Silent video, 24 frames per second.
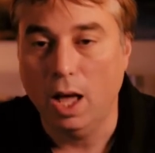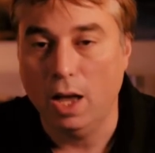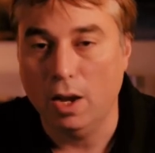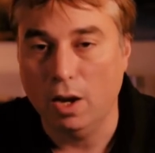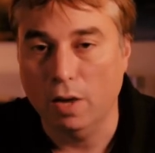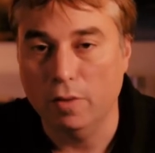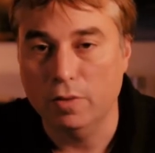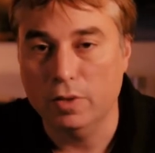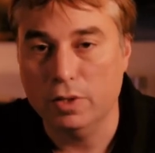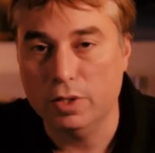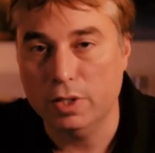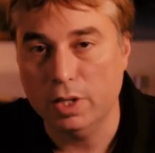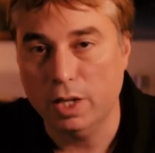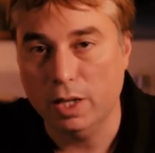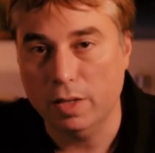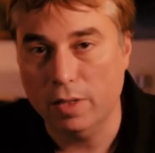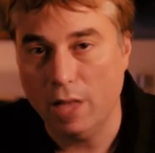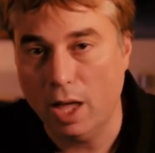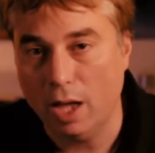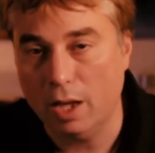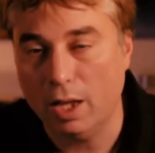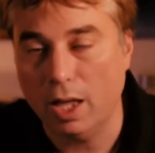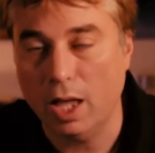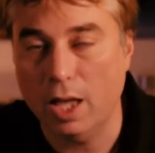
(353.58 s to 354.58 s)
and obviously
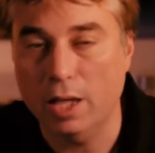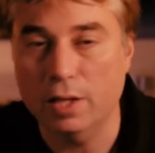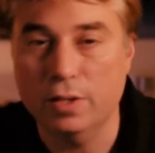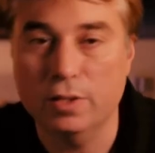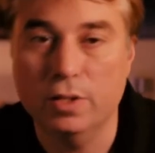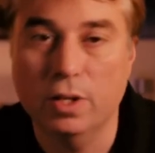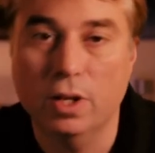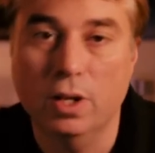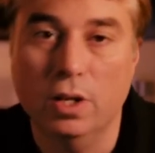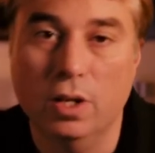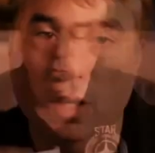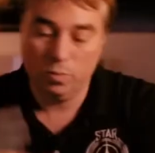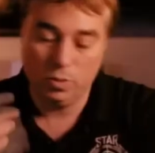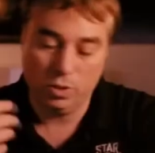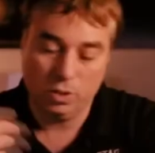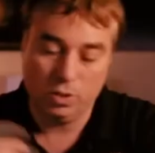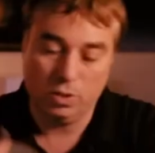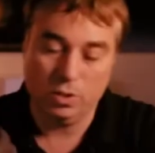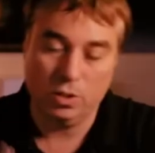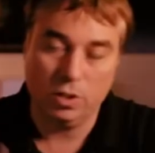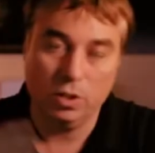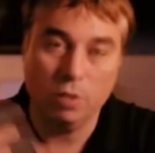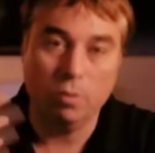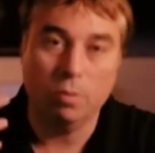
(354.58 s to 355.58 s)
in that case, just
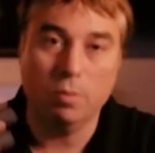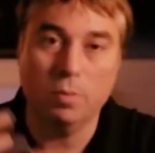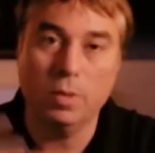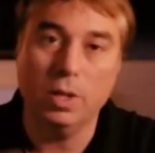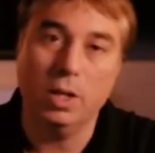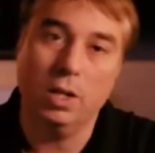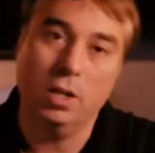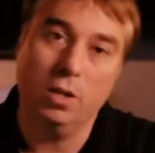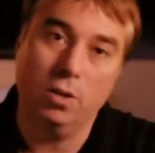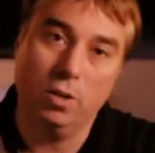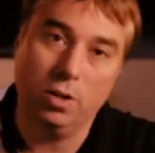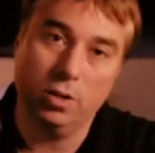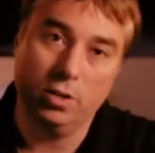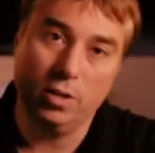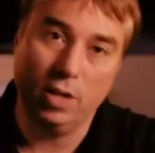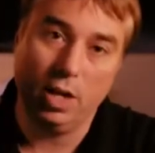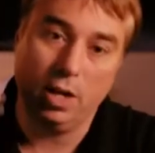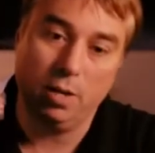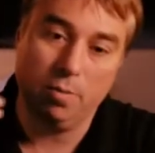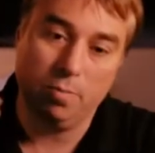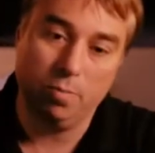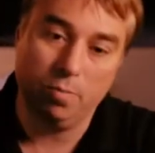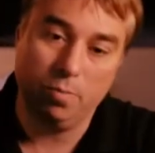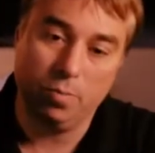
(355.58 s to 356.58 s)
as a human being, you can
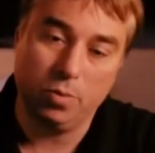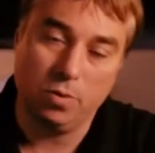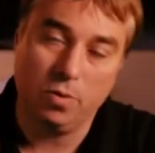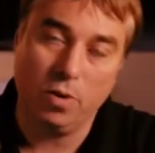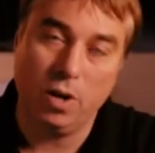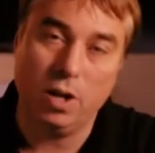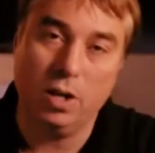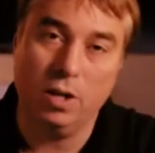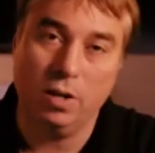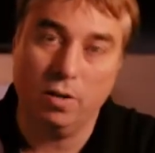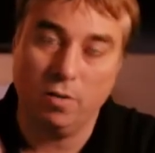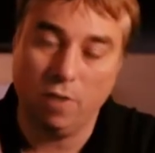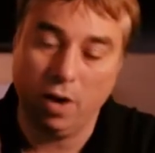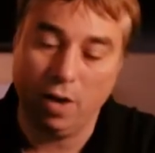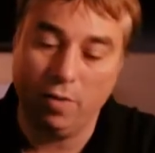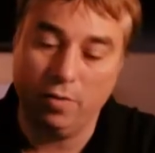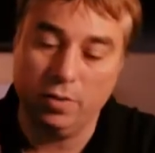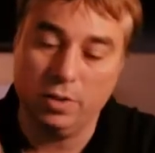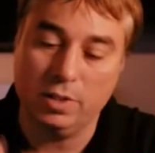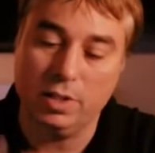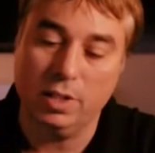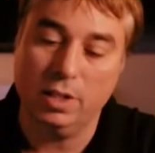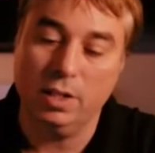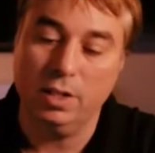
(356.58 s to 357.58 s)
take greater
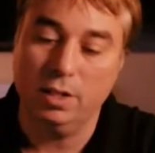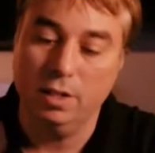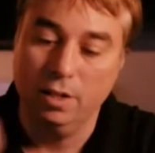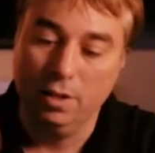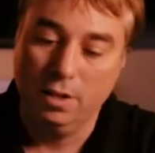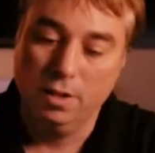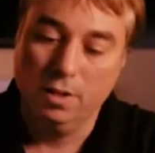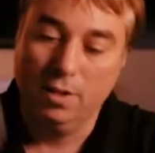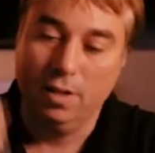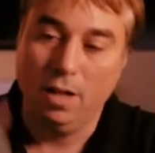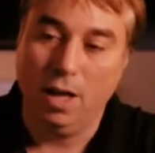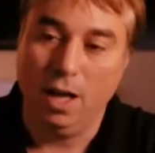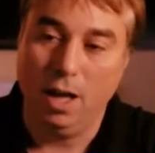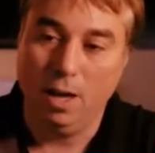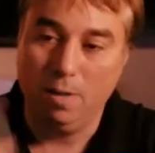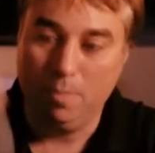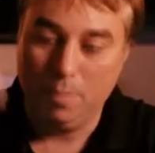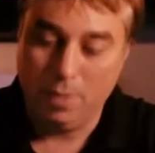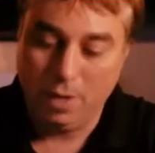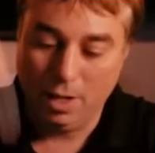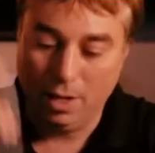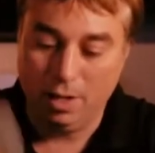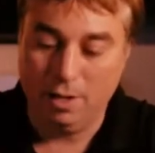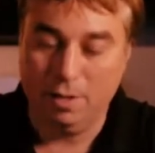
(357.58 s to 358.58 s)
gravity
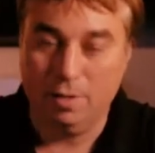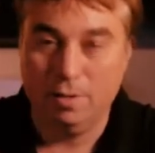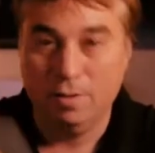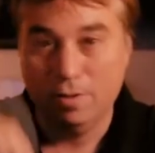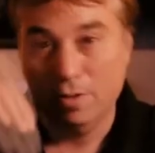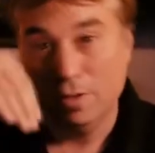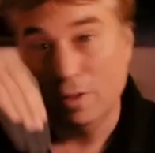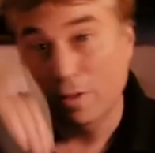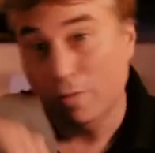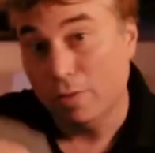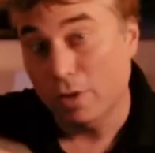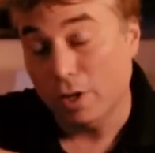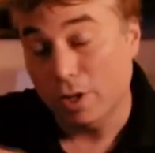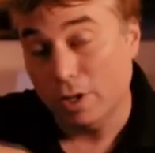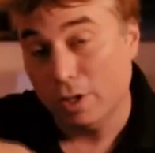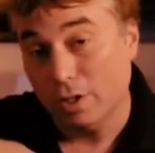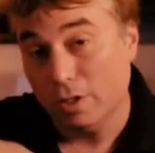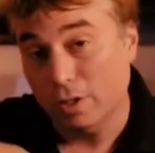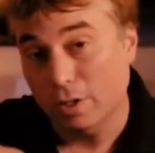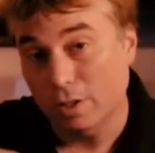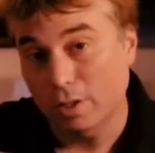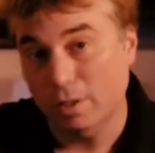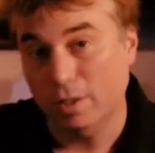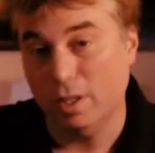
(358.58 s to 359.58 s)
in the
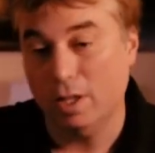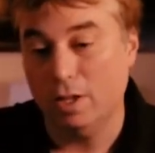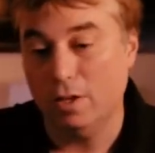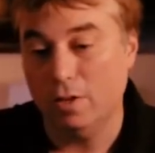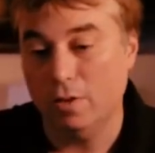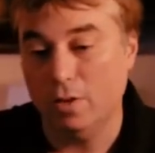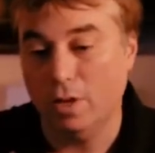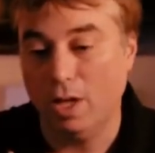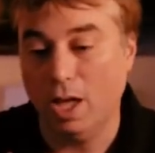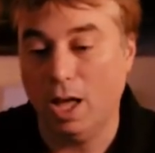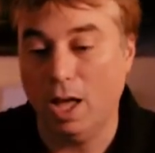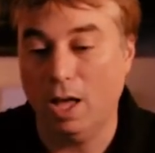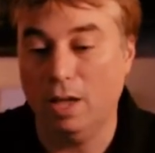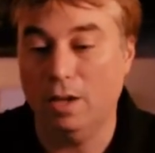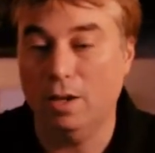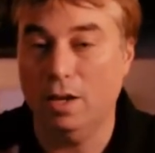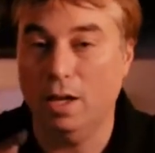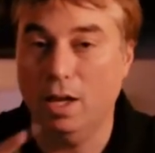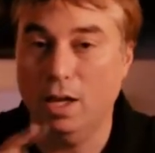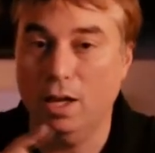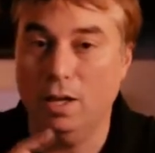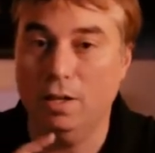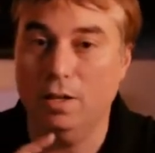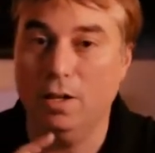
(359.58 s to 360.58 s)
vertical than you can,
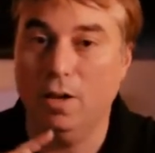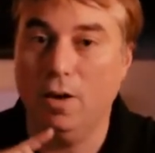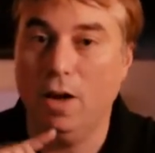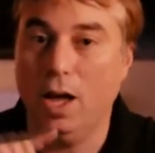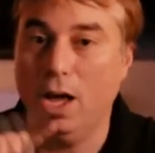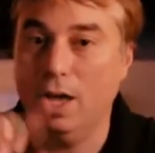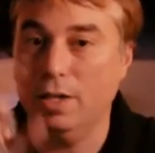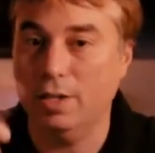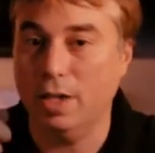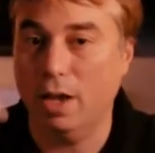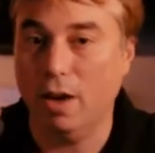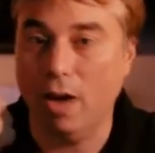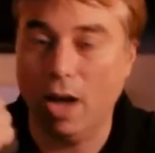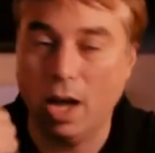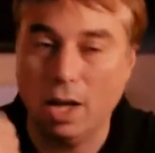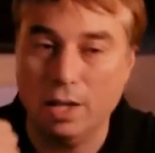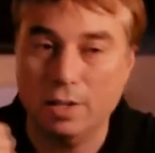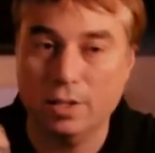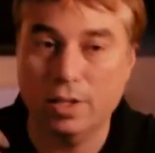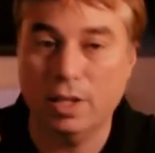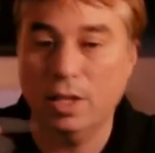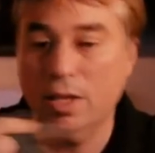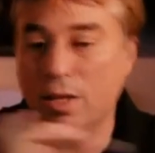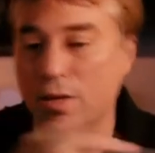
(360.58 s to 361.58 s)
eyes out,
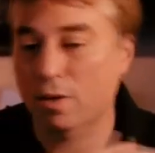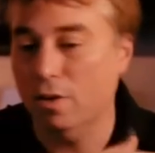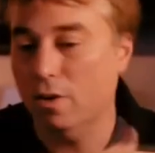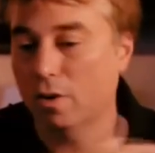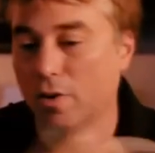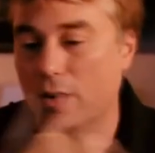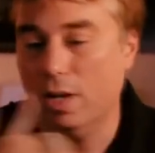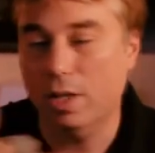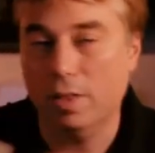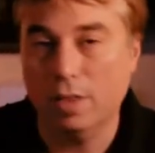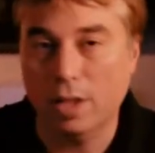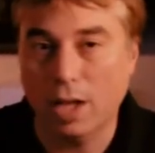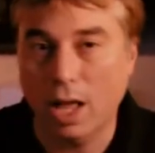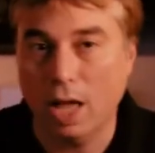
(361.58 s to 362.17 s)
eyes in, or in the